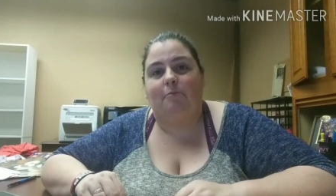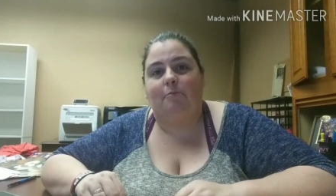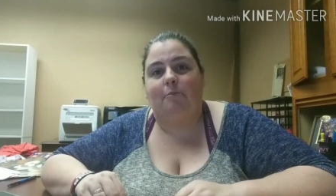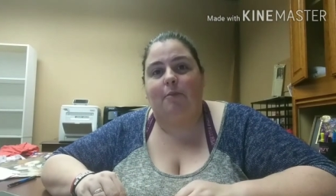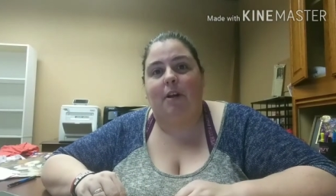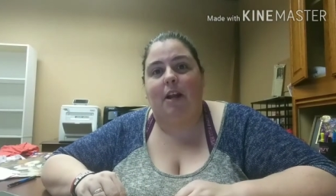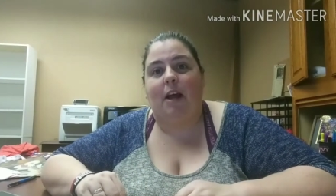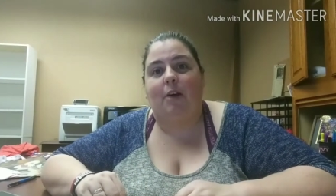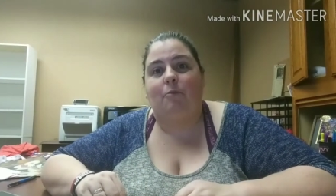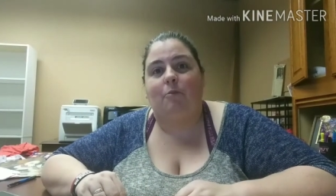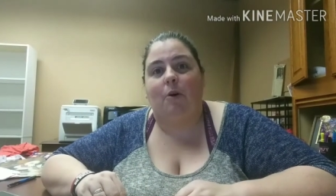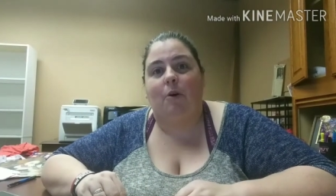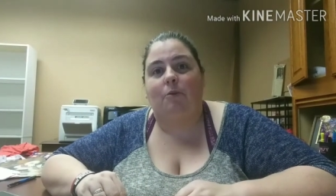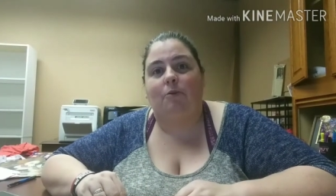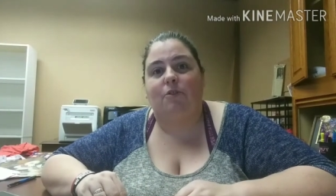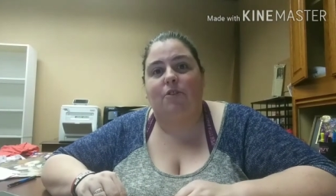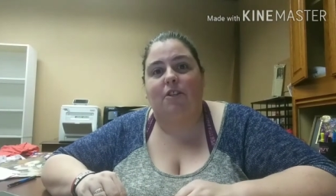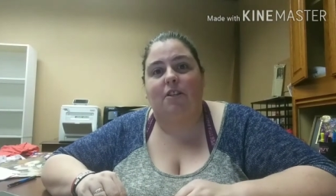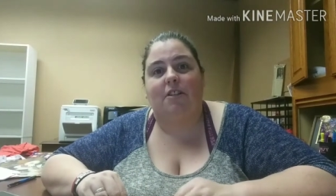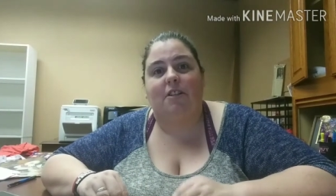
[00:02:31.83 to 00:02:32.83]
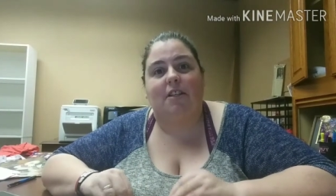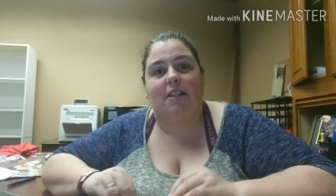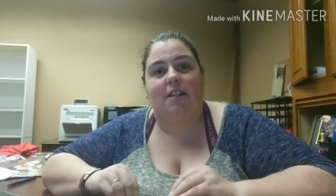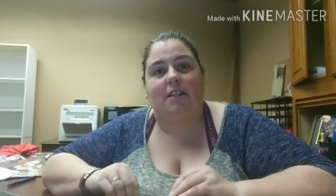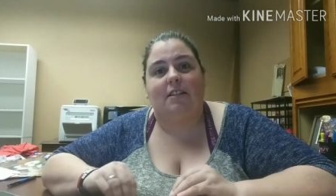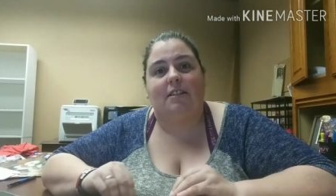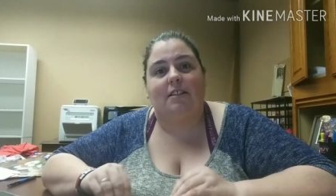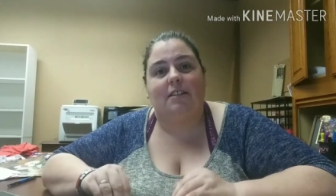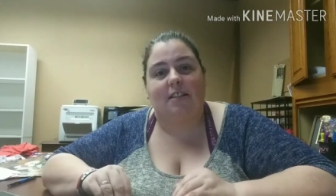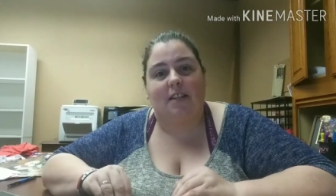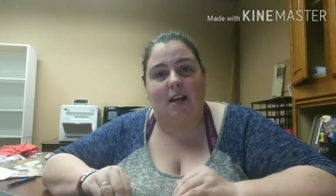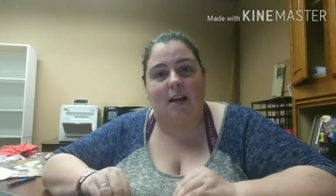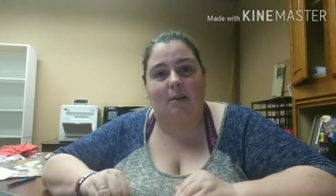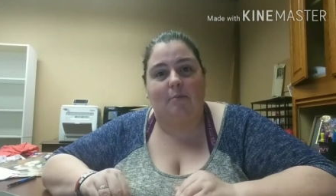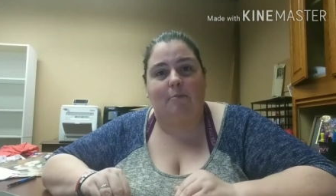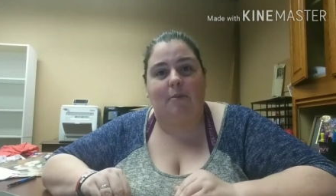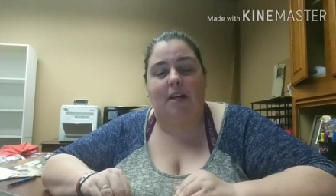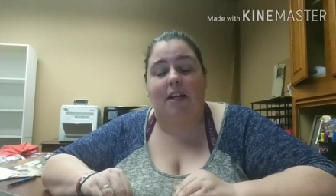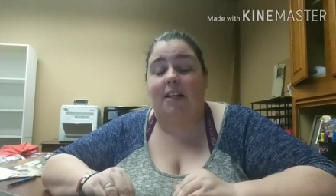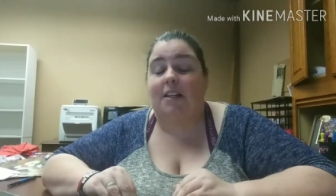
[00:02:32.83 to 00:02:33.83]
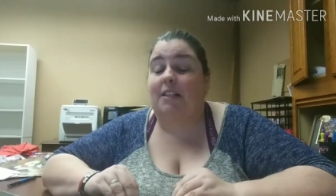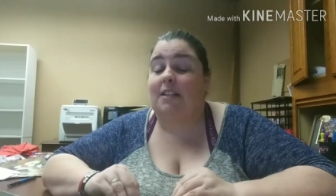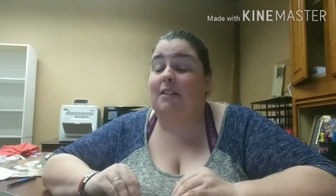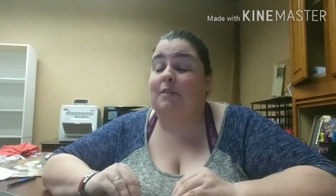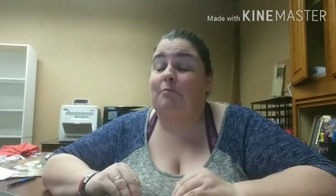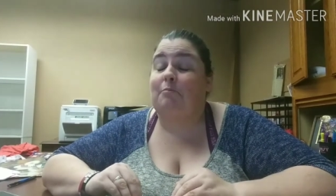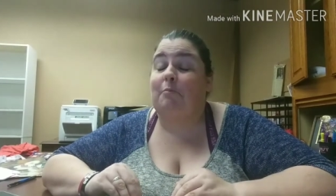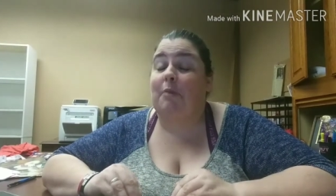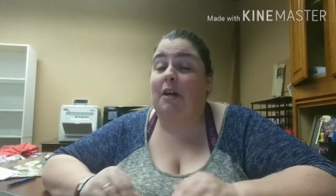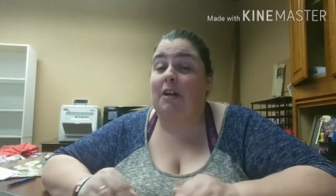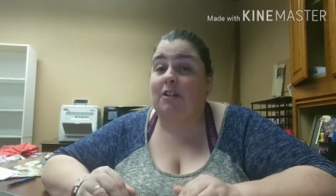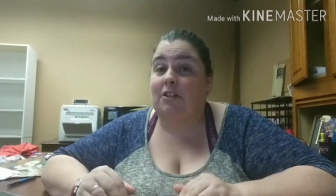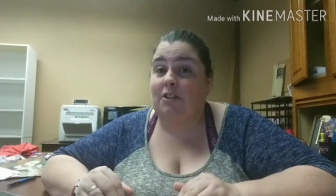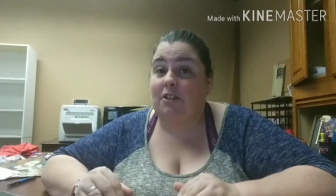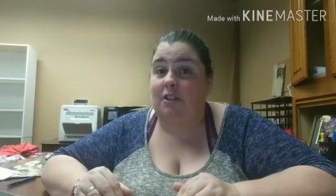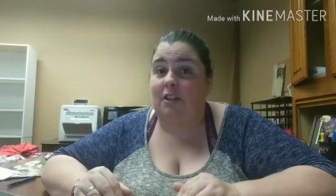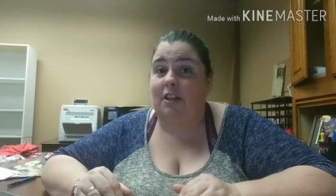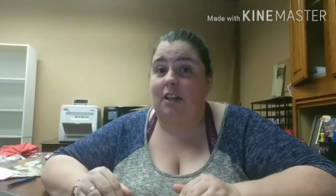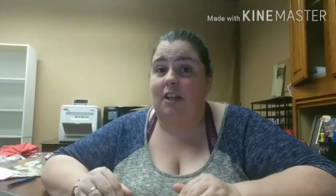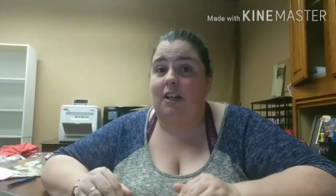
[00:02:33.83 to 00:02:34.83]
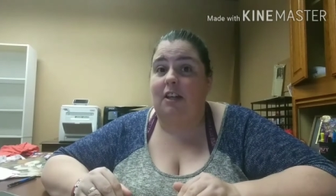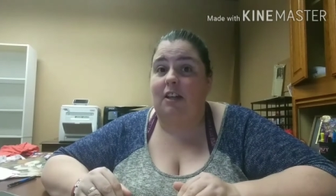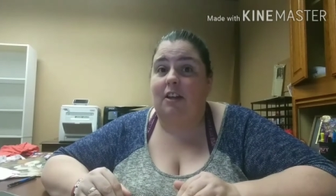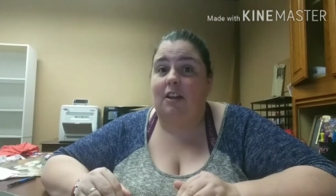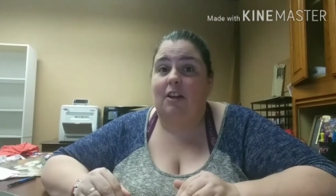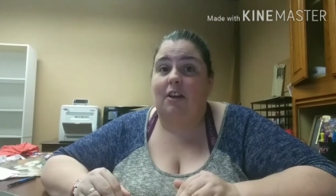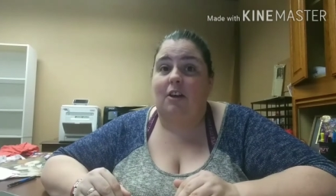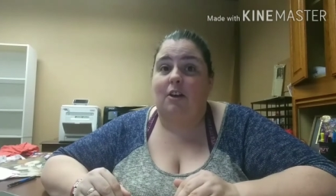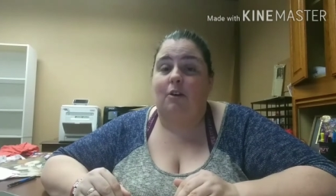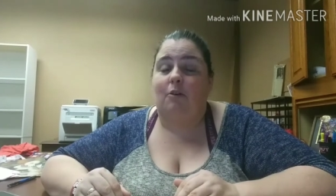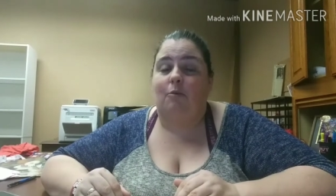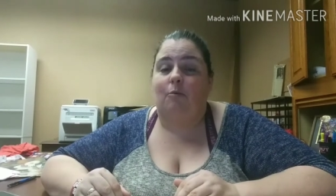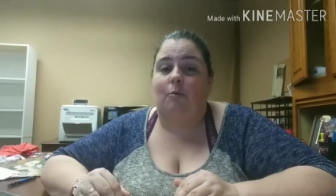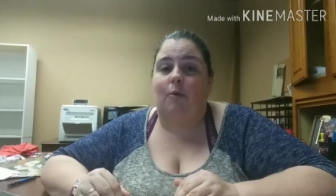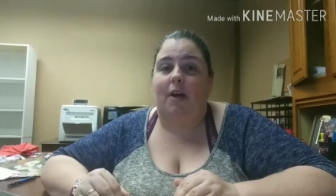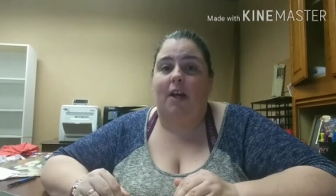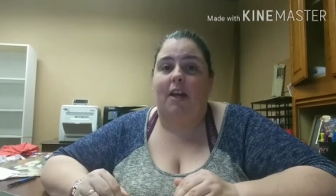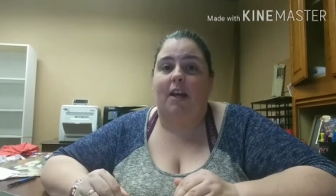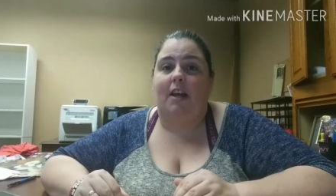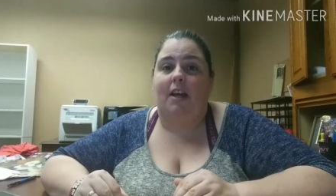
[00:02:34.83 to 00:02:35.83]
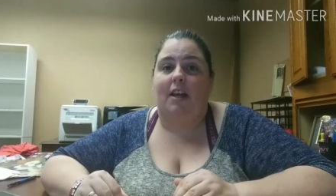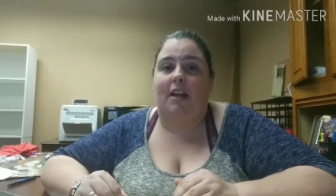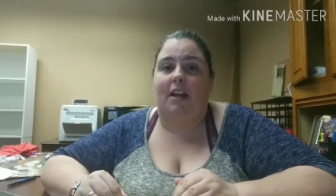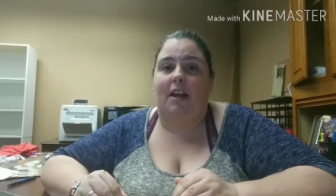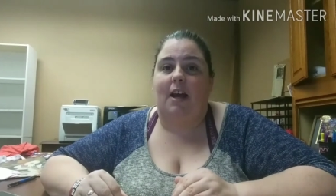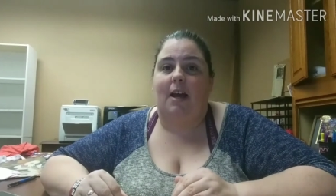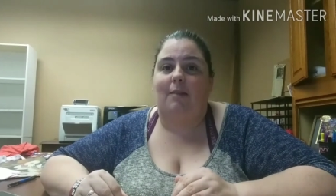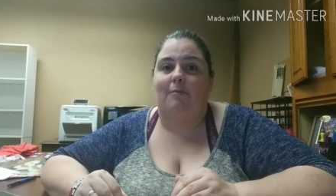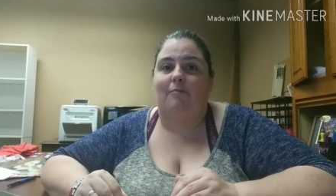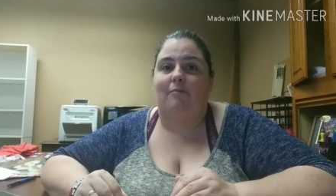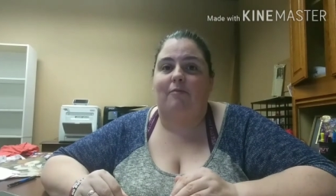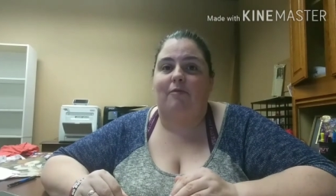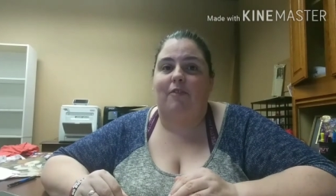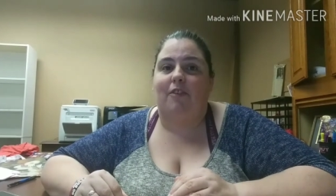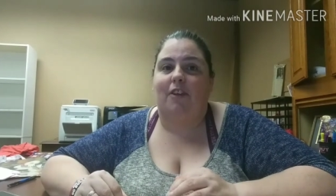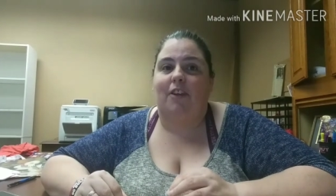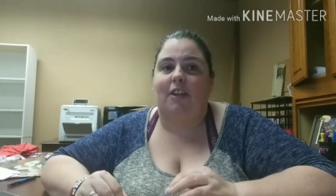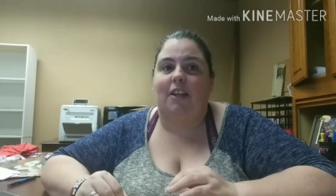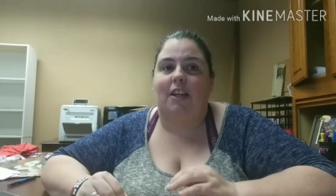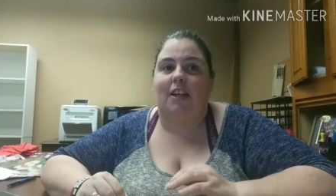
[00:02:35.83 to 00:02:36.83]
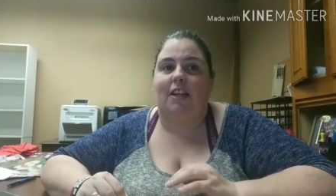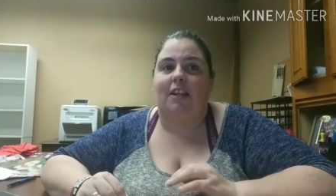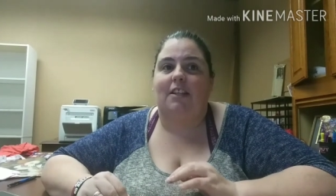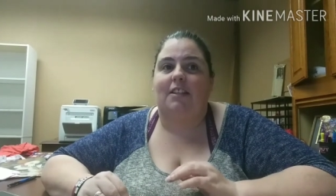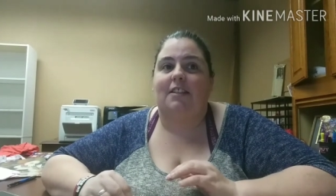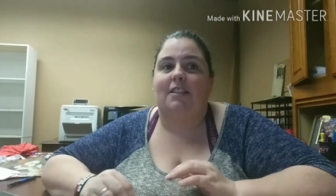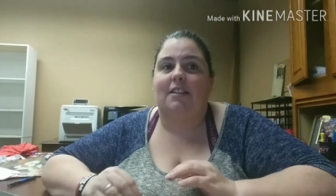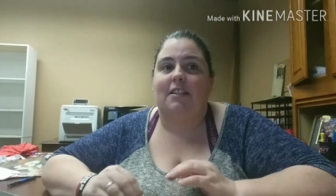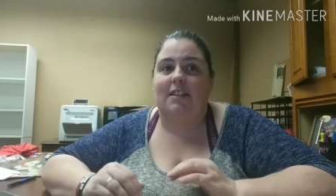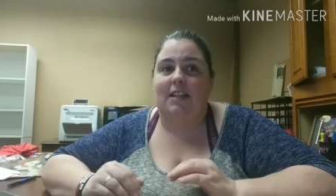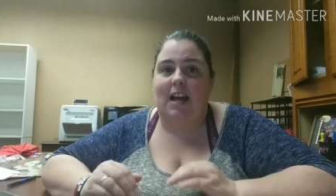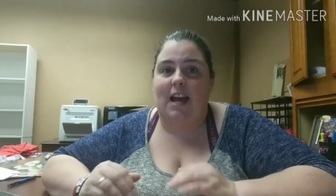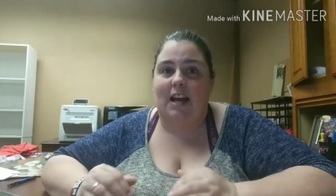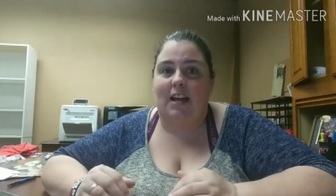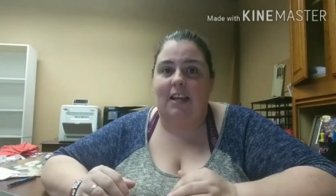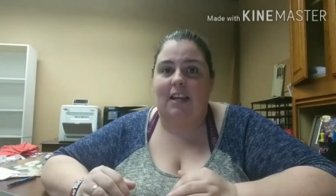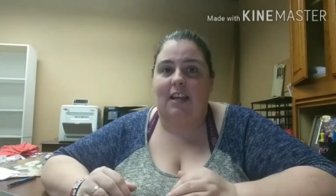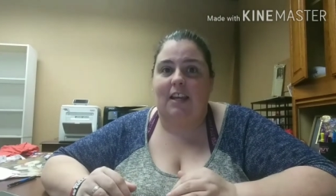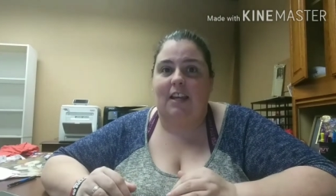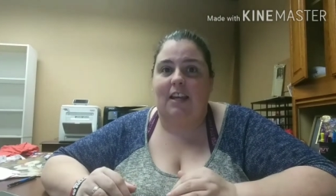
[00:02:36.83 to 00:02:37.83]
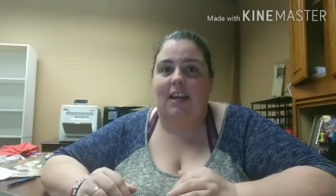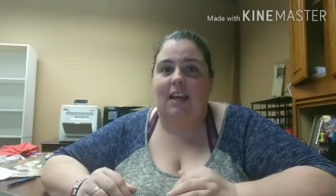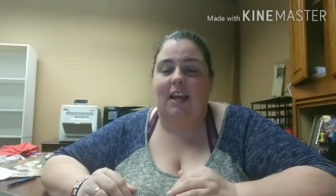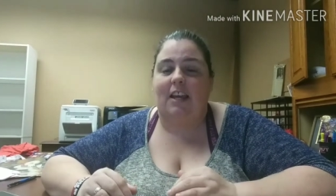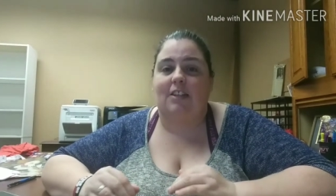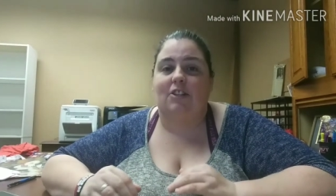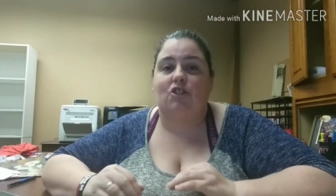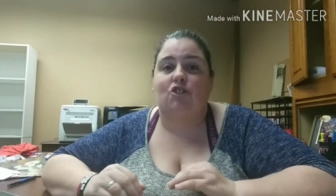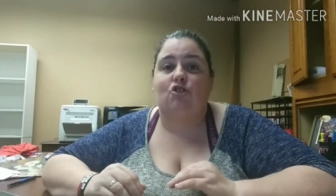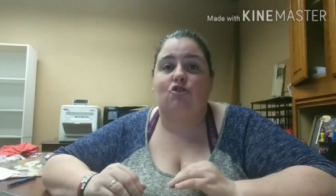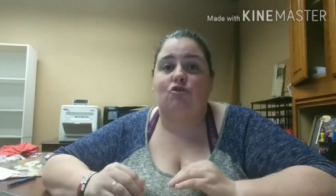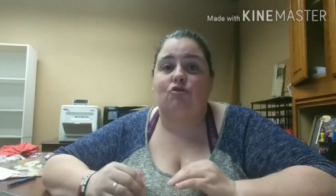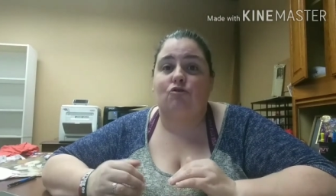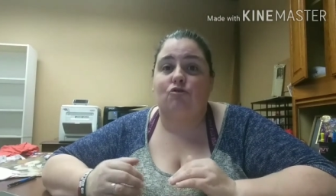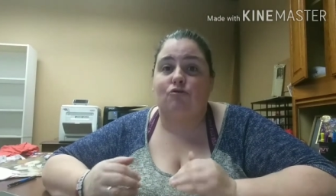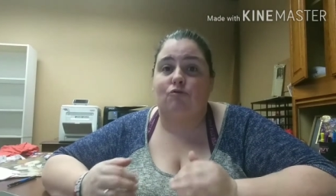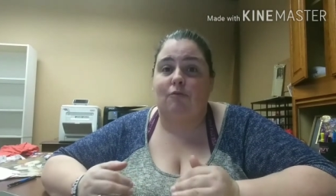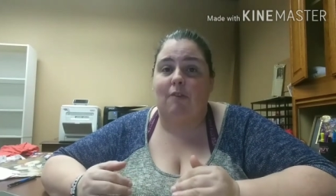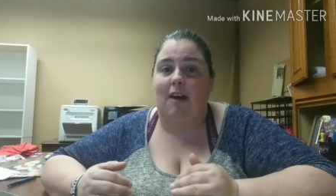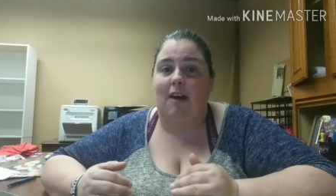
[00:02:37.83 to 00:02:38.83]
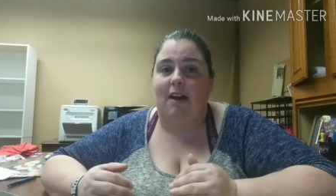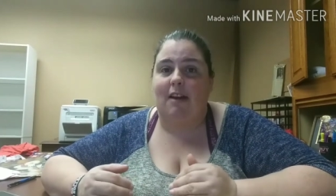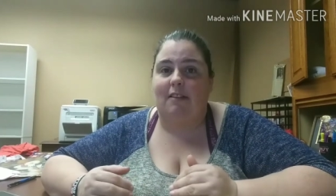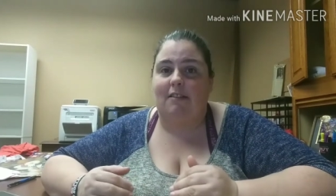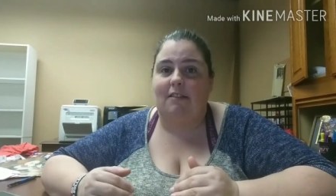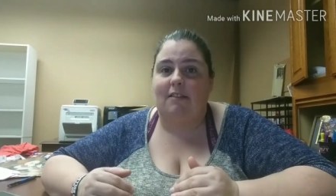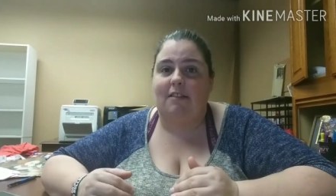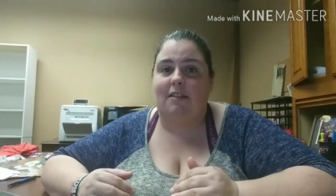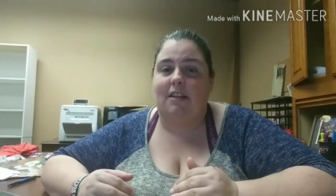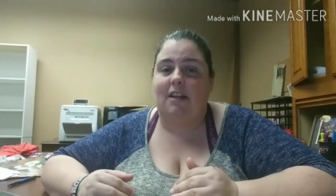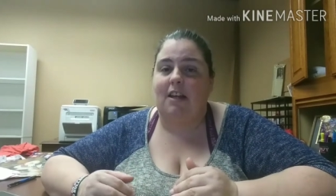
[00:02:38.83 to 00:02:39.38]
but I won't just eat some, especially when I'm feeling snacky and stressed.